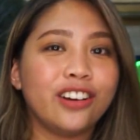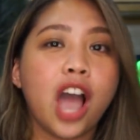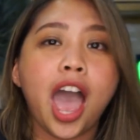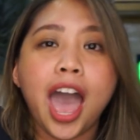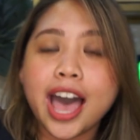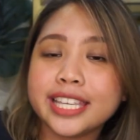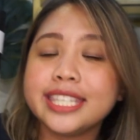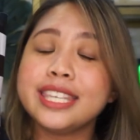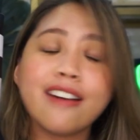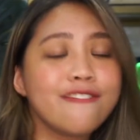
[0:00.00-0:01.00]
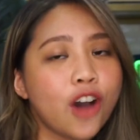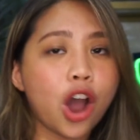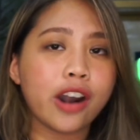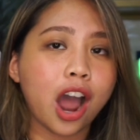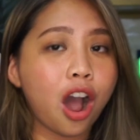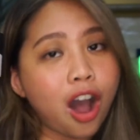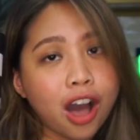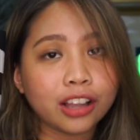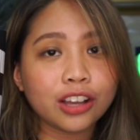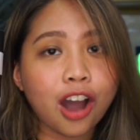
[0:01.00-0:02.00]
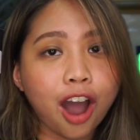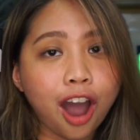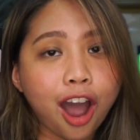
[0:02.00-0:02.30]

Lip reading: yung Sephora haul ko.